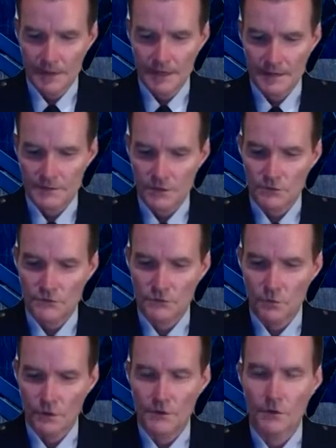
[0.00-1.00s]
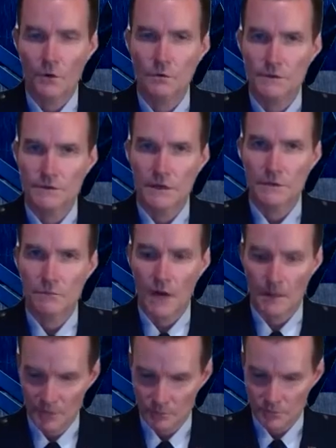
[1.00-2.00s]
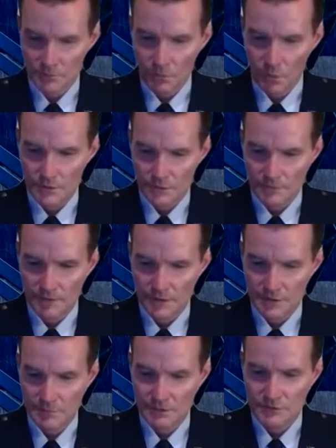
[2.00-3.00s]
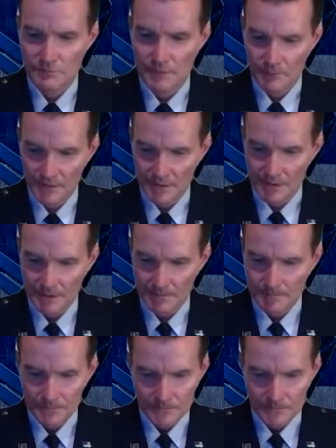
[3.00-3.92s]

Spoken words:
and it's also where their oldest son, Robbie, was born, so a very special memory there.